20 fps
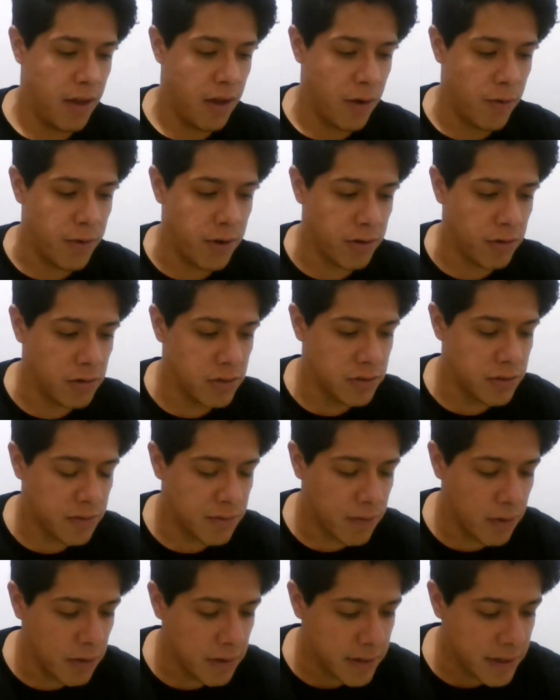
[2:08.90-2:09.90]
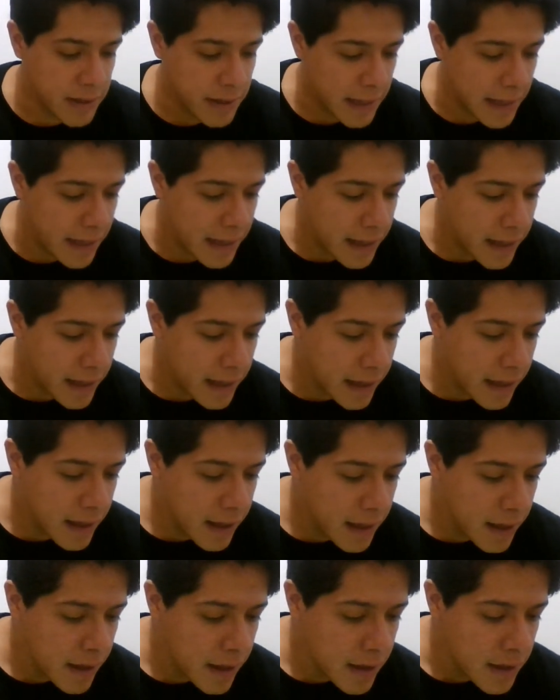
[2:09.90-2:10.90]
We're going to fold it
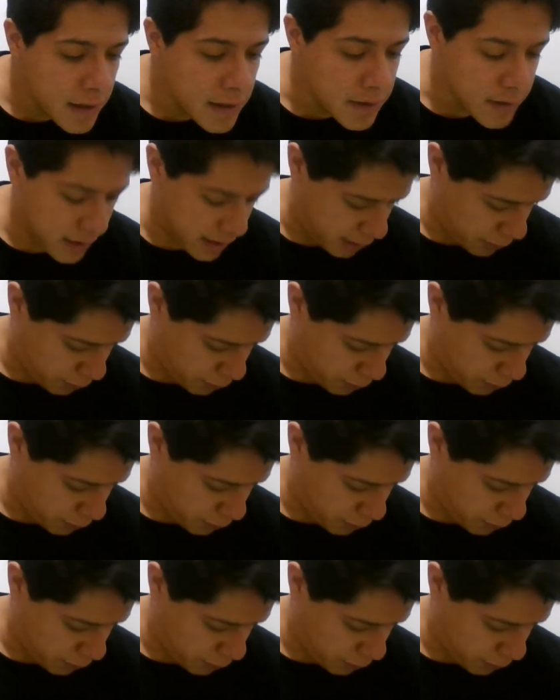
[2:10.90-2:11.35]
so that